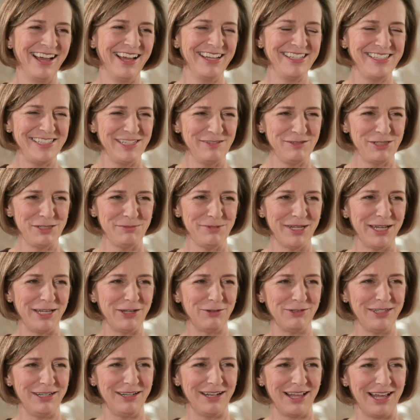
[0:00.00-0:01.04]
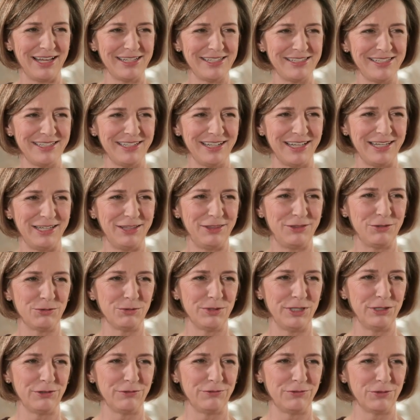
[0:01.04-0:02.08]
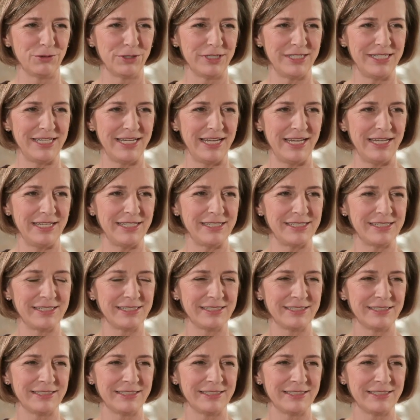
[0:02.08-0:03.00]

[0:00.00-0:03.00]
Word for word: It seems to me I only lasted like 3 or 4 days.